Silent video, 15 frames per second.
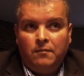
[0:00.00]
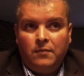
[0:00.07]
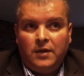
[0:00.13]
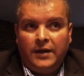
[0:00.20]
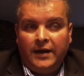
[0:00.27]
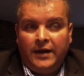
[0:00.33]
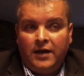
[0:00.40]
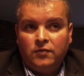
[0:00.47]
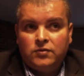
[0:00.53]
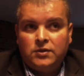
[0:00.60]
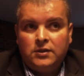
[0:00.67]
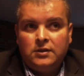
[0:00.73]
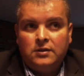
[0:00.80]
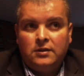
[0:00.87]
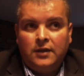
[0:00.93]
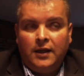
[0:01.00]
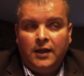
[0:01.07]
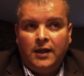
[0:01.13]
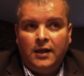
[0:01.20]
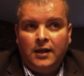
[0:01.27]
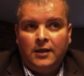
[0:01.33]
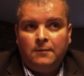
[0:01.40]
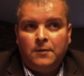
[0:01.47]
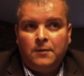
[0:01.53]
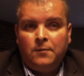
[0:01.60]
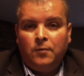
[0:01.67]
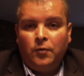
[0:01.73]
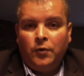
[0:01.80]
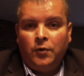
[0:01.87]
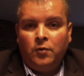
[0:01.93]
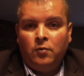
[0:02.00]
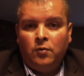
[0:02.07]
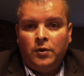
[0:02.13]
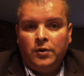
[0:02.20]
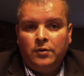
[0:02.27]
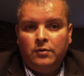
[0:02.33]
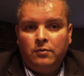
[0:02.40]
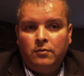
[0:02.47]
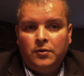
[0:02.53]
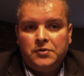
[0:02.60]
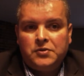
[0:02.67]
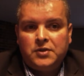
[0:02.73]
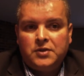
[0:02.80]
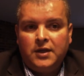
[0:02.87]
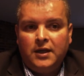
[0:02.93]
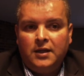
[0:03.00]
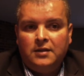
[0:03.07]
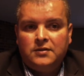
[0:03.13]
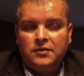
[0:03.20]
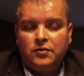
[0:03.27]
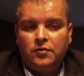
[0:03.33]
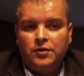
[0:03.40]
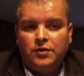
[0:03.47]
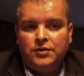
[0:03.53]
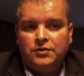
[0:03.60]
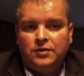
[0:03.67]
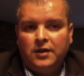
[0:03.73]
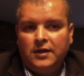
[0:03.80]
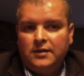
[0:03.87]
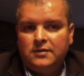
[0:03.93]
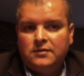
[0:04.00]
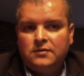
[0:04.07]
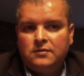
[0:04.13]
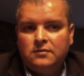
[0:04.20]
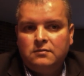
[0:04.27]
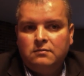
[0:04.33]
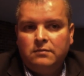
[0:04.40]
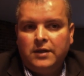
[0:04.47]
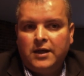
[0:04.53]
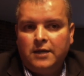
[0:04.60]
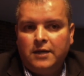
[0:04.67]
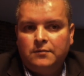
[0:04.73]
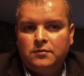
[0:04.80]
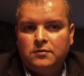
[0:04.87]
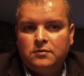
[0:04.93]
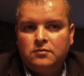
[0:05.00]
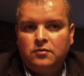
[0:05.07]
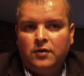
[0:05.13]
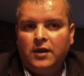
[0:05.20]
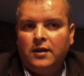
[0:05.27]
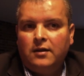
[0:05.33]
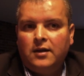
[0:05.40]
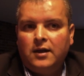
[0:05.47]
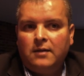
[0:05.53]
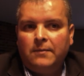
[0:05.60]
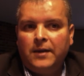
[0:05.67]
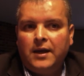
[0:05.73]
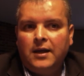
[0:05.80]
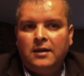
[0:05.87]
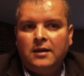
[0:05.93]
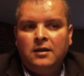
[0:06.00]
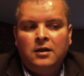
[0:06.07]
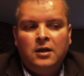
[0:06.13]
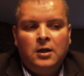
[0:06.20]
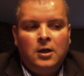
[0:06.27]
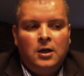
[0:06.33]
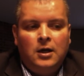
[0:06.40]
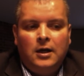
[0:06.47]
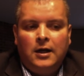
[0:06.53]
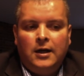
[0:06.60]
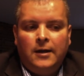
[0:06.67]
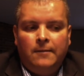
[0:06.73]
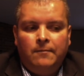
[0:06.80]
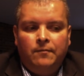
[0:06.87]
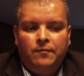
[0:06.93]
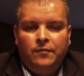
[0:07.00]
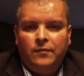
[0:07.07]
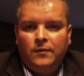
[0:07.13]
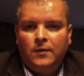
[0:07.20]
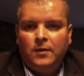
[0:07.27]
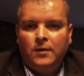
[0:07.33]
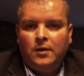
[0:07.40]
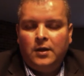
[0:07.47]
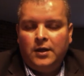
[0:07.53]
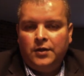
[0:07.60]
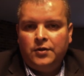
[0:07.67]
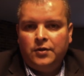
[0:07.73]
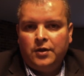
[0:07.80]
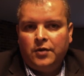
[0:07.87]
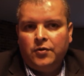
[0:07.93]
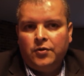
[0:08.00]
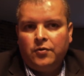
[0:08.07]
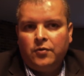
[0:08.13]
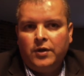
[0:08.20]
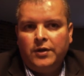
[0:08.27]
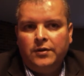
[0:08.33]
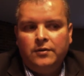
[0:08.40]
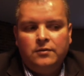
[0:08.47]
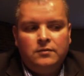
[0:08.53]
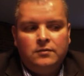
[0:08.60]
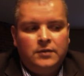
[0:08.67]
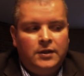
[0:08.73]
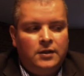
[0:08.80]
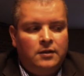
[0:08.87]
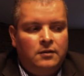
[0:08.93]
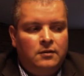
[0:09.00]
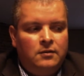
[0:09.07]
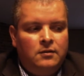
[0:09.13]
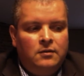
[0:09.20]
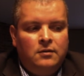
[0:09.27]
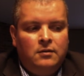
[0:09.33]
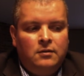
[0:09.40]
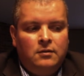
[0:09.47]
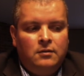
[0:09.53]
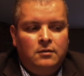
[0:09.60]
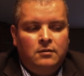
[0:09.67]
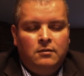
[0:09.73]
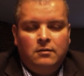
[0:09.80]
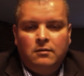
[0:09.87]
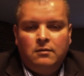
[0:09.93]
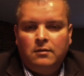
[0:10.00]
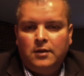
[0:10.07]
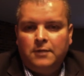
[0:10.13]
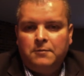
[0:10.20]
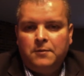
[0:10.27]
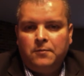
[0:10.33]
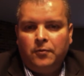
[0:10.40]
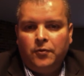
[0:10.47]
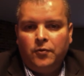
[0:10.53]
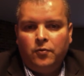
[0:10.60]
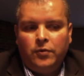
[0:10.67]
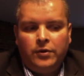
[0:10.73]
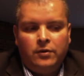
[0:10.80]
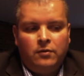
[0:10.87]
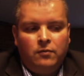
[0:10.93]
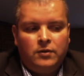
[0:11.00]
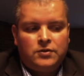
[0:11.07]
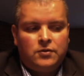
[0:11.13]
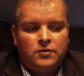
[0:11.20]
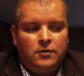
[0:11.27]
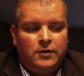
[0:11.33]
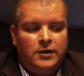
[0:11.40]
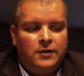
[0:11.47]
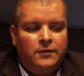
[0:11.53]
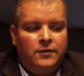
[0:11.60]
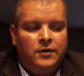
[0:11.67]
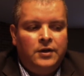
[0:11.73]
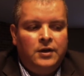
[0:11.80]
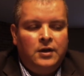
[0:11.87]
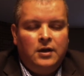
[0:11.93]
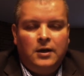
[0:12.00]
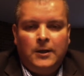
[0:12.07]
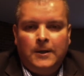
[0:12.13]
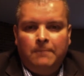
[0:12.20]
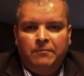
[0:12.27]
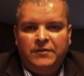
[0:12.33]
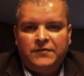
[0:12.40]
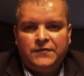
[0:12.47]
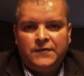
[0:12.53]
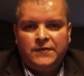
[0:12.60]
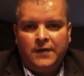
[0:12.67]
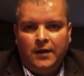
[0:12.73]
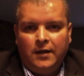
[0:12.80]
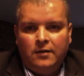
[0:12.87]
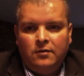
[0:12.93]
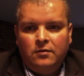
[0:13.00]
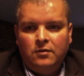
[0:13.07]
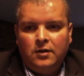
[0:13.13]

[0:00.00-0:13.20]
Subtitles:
Announce it and let people know where you stand. Situation becomes to get kind of bad. Get on your radio and let people know what's going on. This is the end.